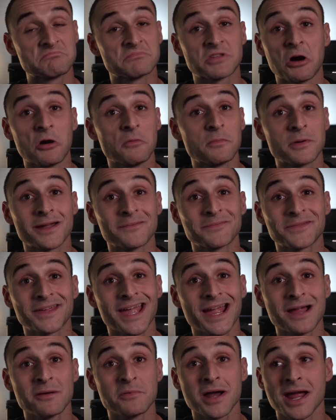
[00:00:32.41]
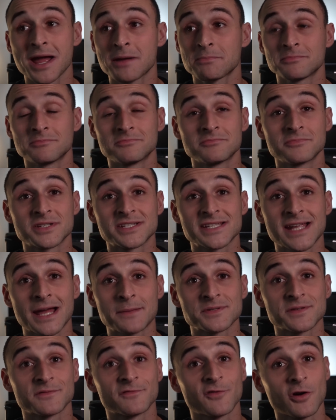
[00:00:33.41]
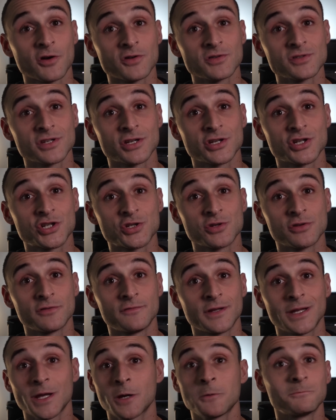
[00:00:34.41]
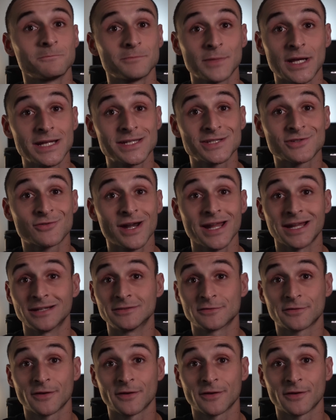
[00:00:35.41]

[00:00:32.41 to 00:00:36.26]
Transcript: to open up the camera app, snap some photos, shoot a video, it's great.